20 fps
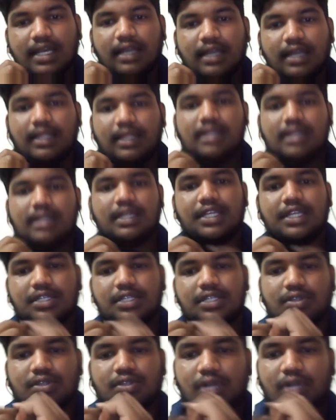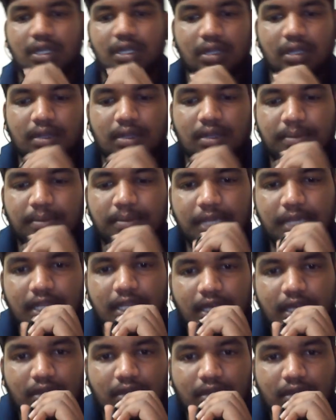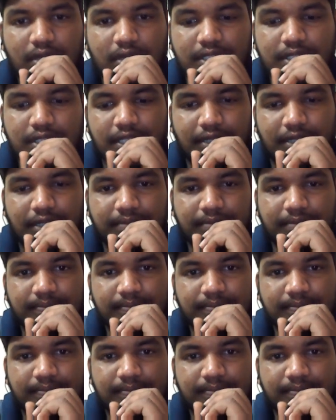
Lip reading: then it is called mean ergodicity.